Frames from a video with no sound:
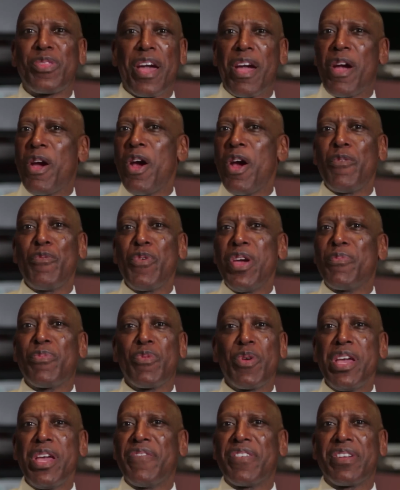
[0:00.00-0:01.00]
air we
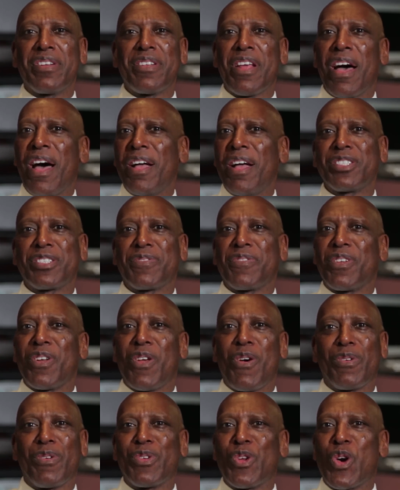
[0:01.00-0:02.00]
breathe in
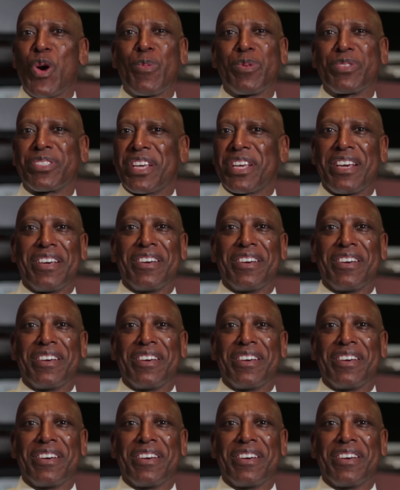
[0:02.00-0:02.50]
Huntsville on Normal's